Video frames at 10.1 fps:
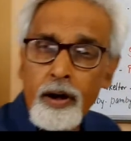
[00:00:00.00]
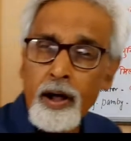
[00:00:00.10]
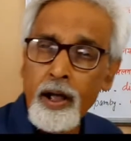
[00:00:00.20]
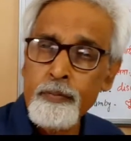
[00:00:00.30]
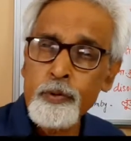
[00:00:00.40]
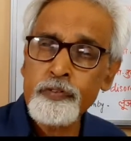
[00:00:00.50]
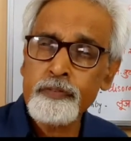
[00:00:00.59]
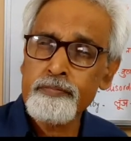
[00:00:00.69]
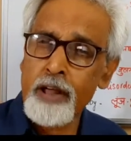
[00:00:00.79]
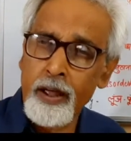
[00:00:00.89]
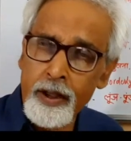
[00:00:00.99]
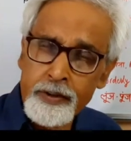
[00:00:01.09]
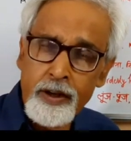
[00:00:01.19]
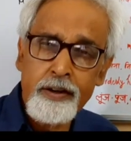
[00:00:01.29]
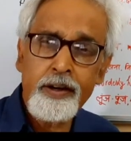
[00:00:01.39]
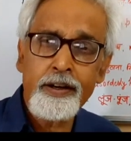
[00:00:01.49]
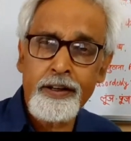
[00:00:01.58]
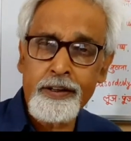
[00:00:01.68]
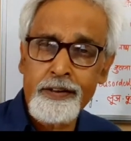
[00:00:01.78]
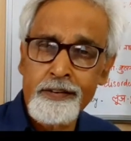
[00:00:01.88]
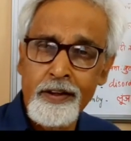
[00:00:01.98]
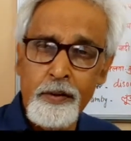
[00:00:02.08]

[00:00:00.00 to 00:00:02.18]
Have you attended any